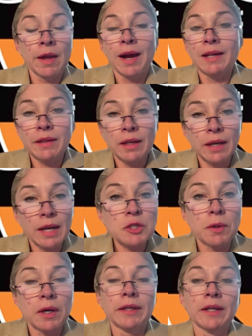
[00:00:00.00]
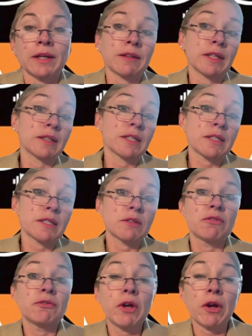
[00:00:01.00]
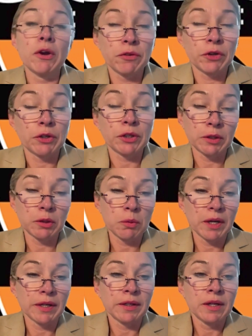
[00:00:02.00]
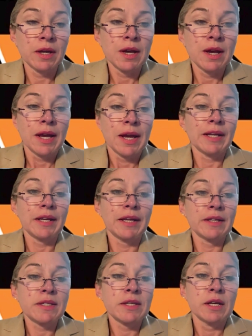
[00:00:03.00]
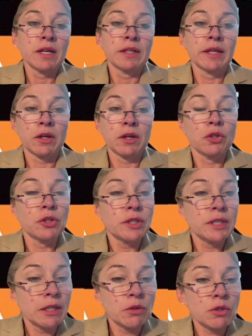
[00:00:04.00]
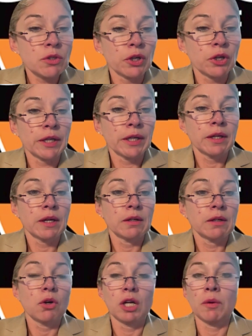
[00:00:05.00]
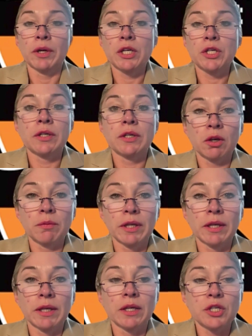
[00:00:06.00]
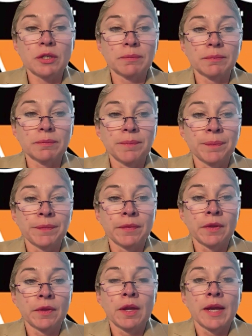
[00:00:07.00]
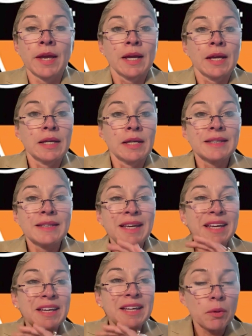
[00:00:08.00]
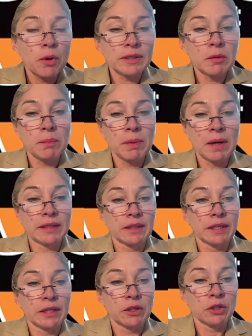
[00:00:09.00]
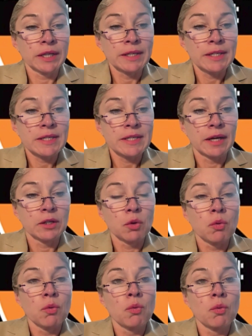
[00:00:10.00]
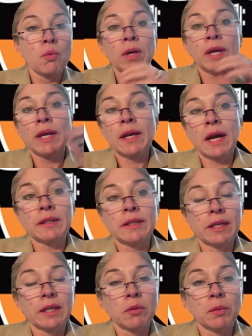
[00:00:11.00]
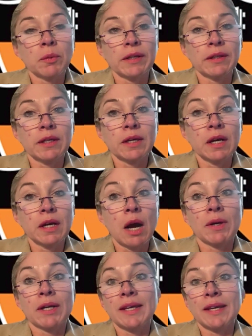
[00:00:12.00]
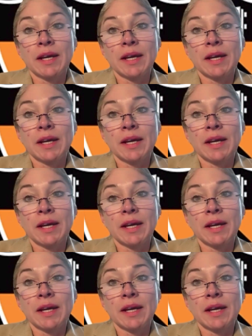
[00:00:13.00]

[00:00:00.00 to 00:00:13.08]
And the last one, and I think this is a very, very critical one, it is the continuous learning, collaboration, and communication. The important part in here is that we are dealing with our key